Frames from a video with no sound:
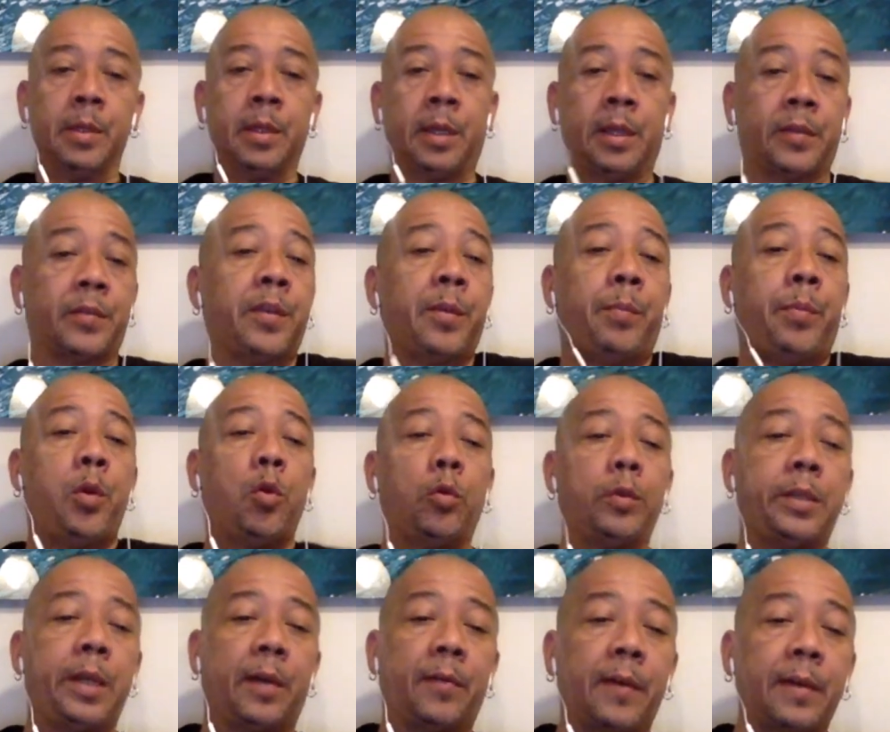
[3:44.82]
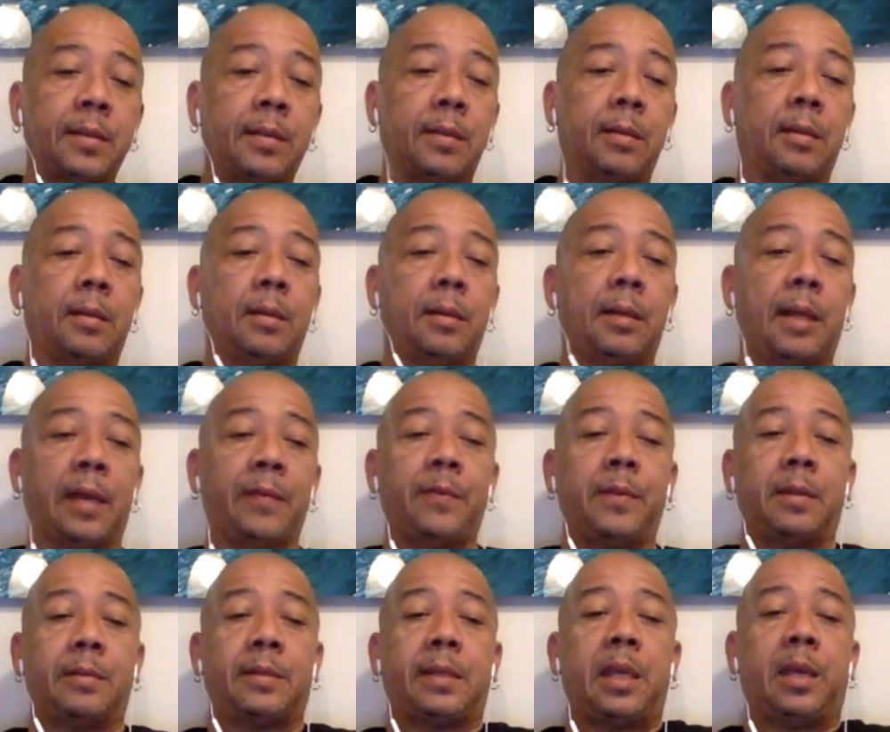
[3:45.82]
is the beauty of us life
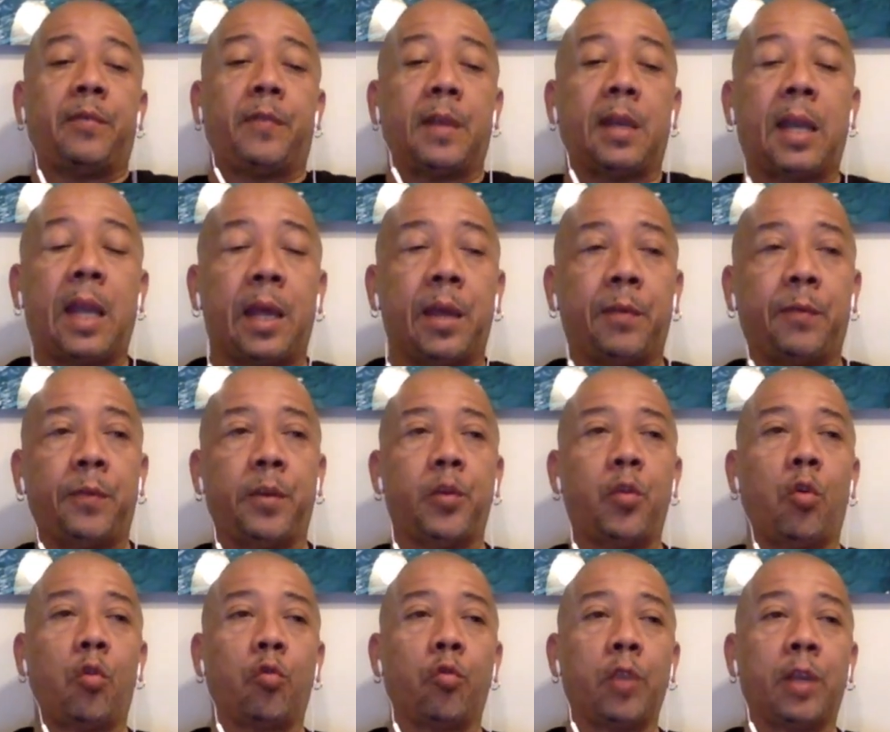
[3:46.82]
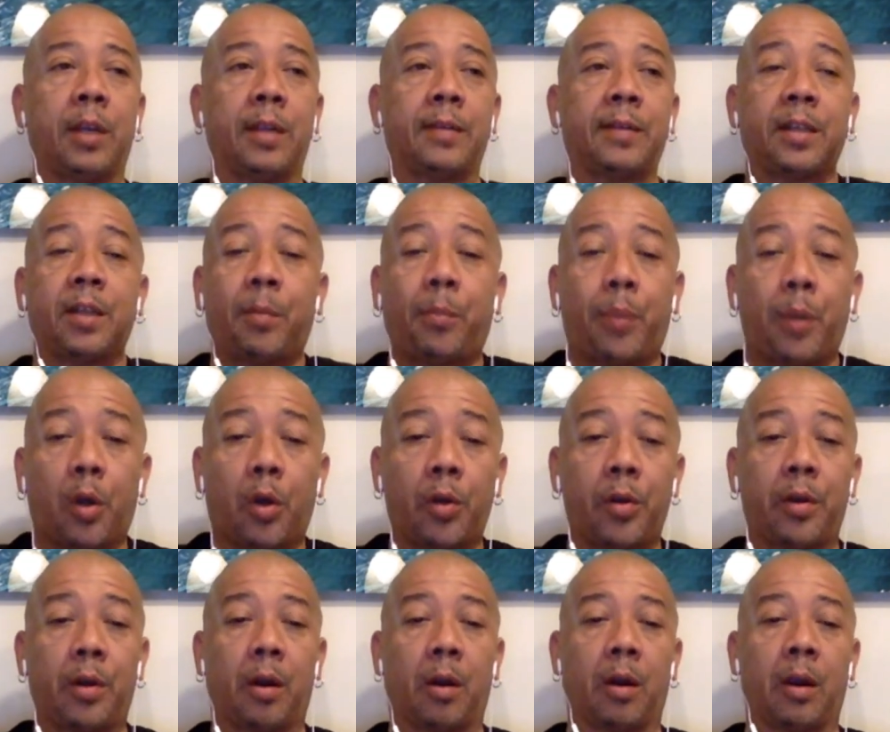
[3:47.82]
saving life you don't really see the
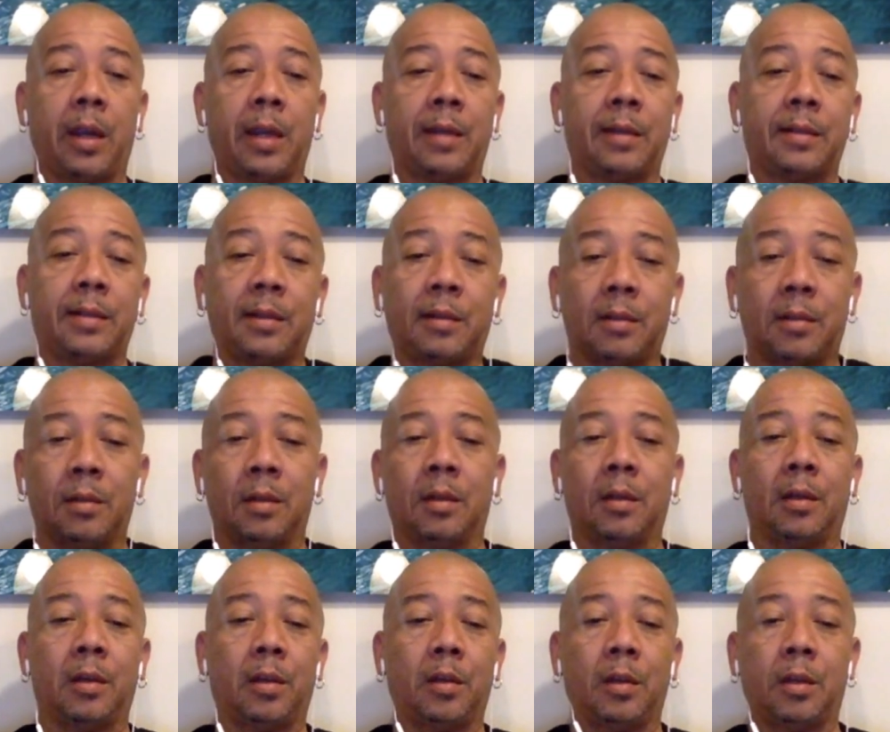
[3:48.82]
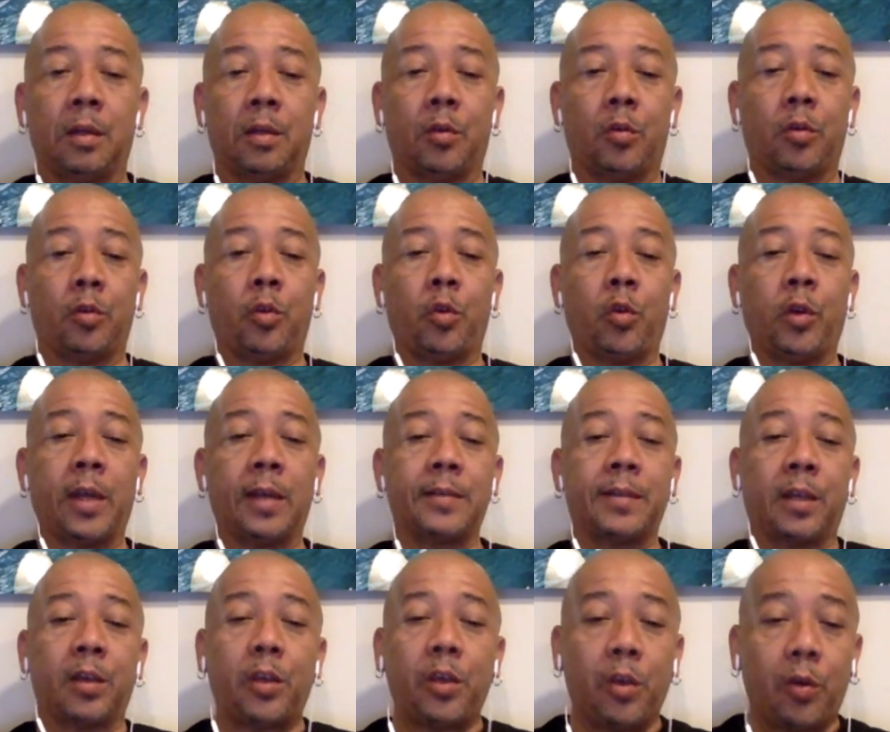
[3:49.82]
blood or anything you that
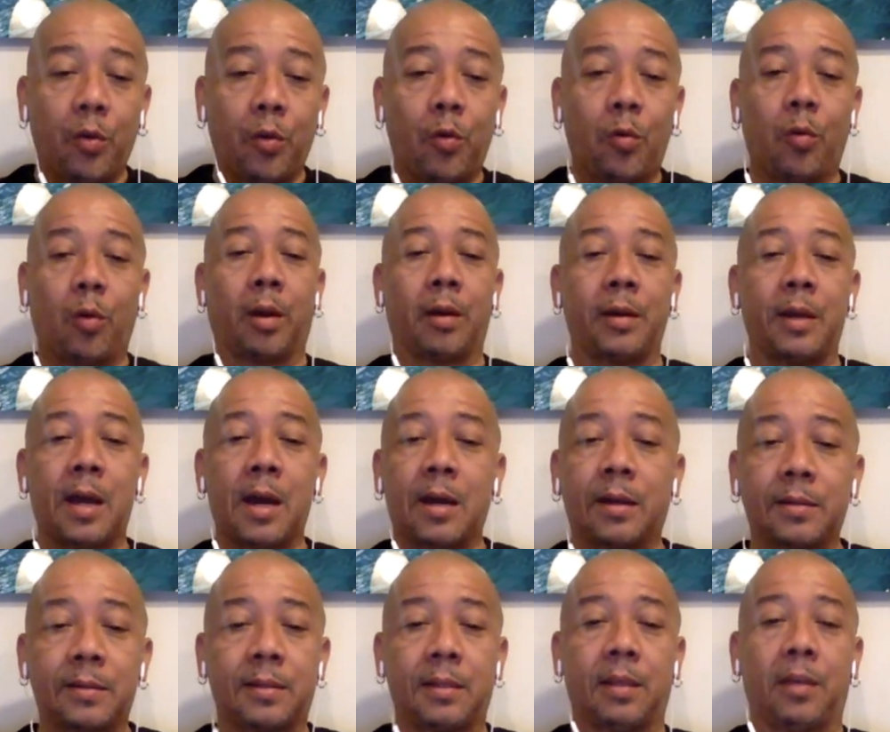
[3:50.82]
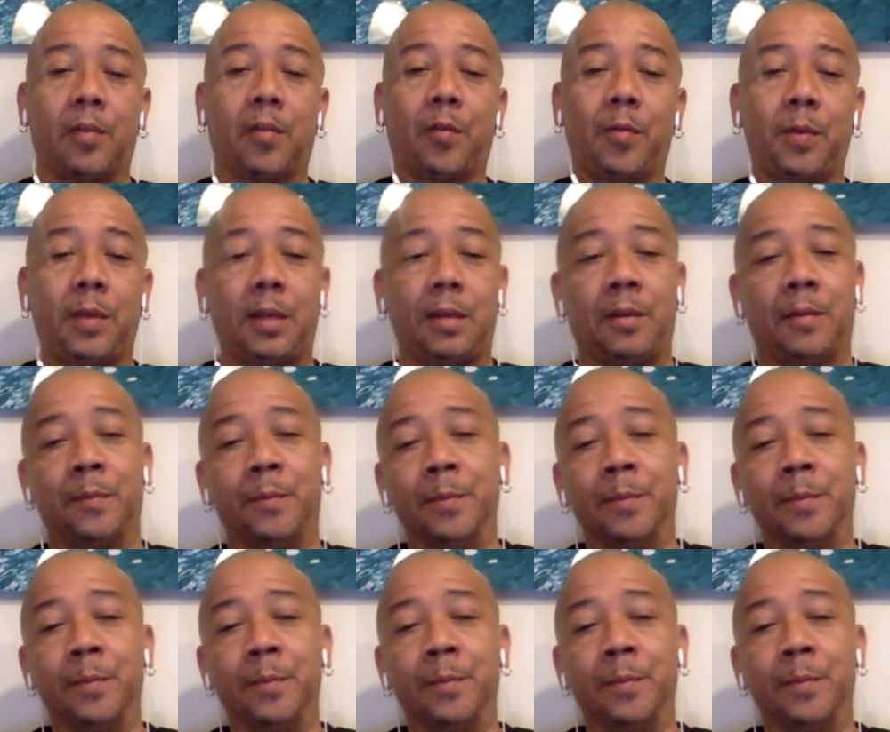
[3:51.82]
say you are nasty you know what i mean